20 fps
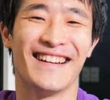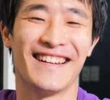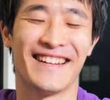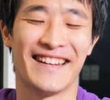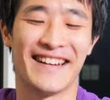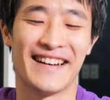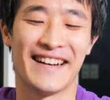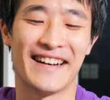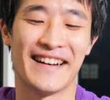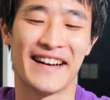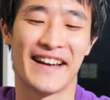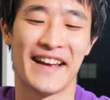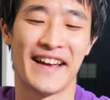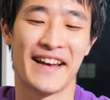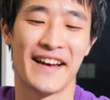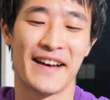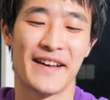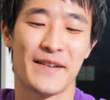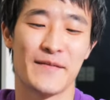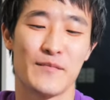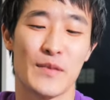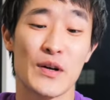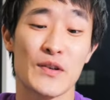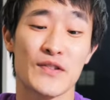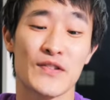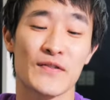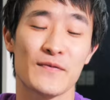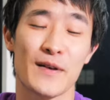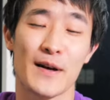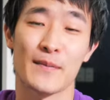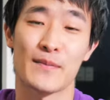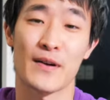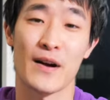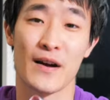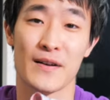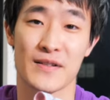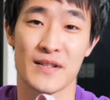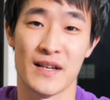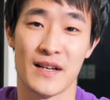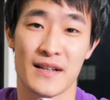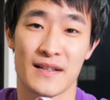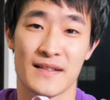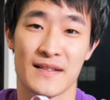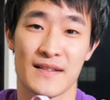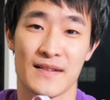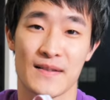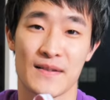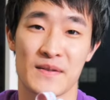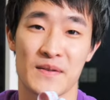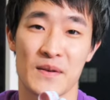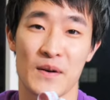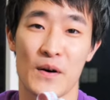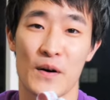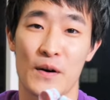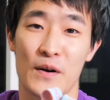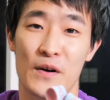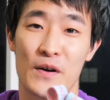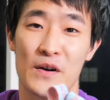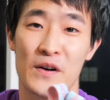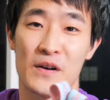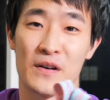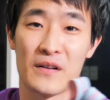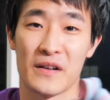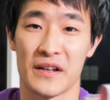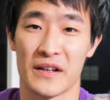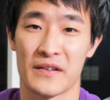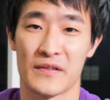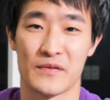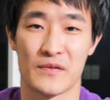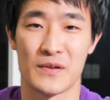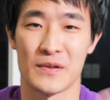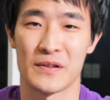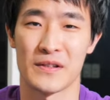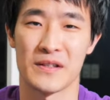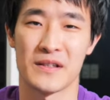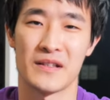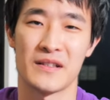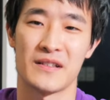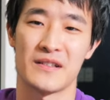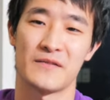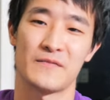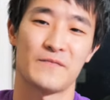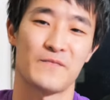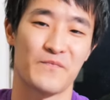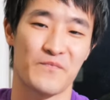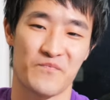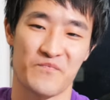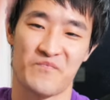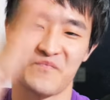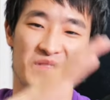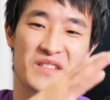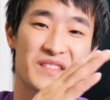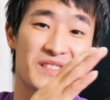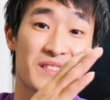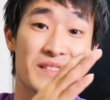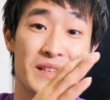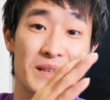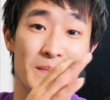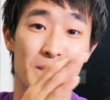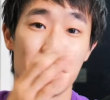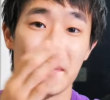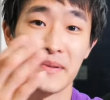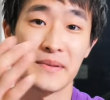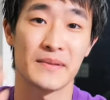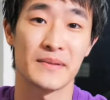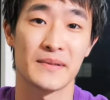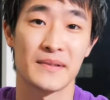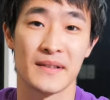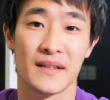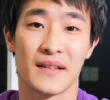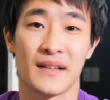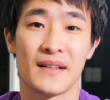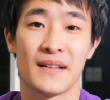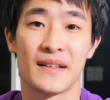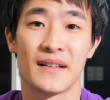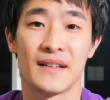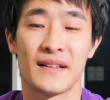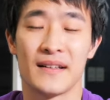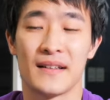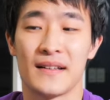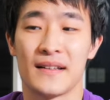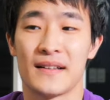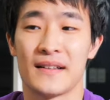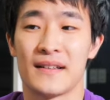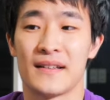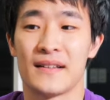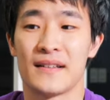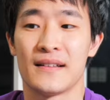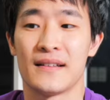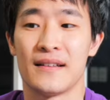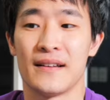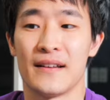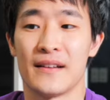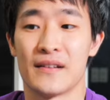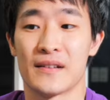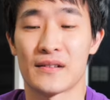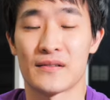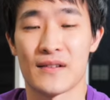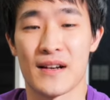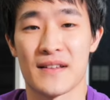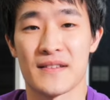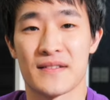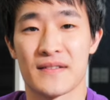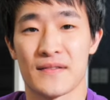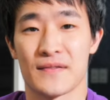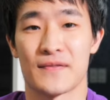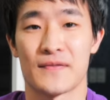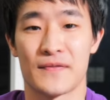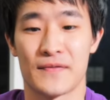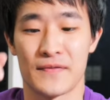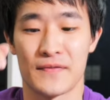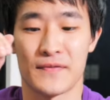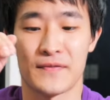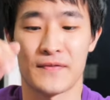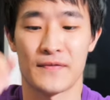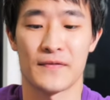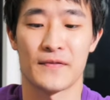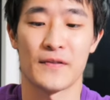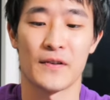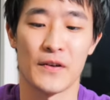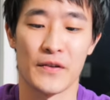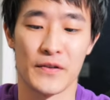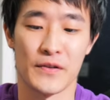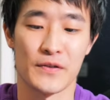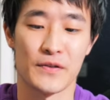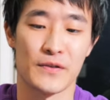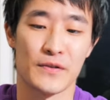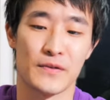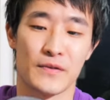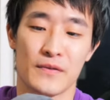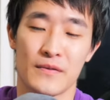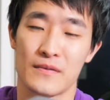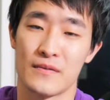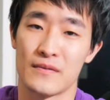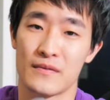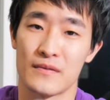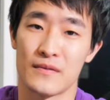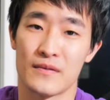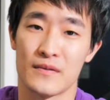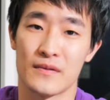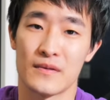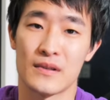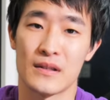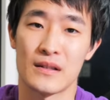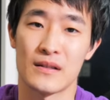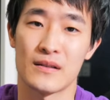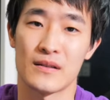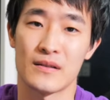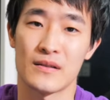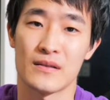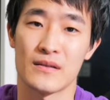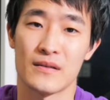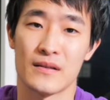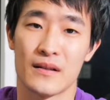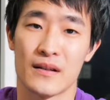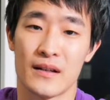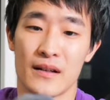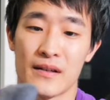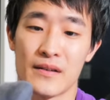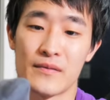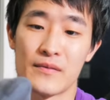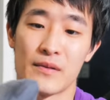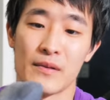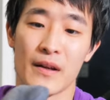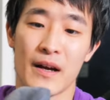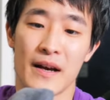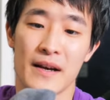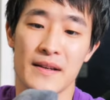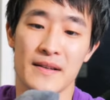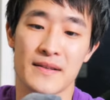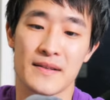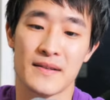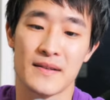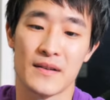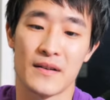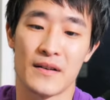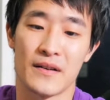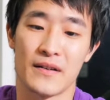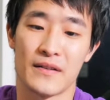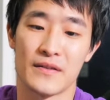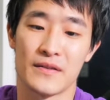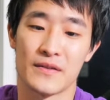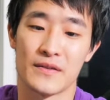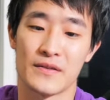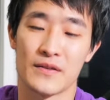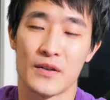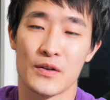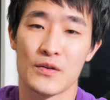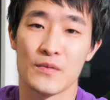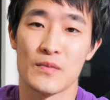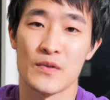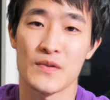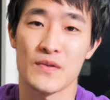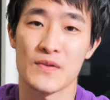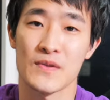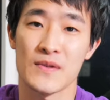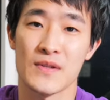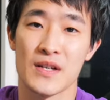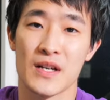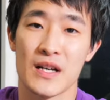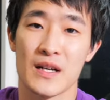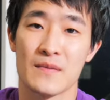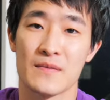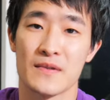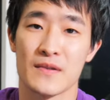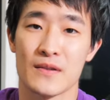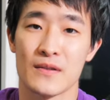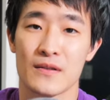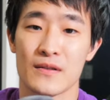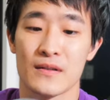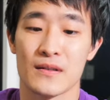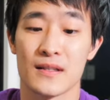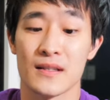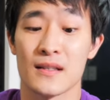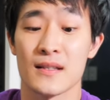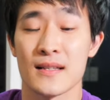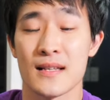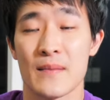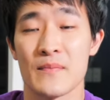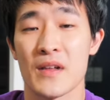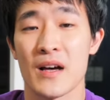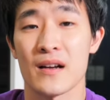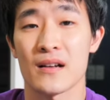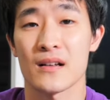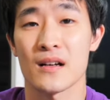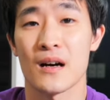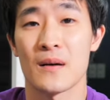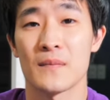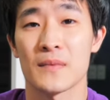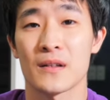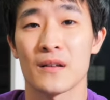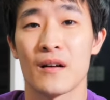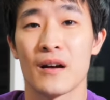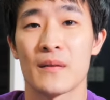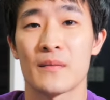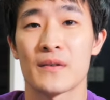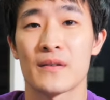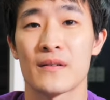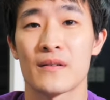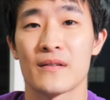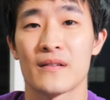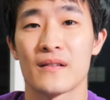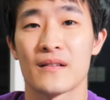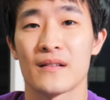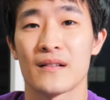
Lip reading: Yeah, and most of my projects are like really steep and aggressive on your, it relies on your toe most of the time, so. Because I'm not a comp climber,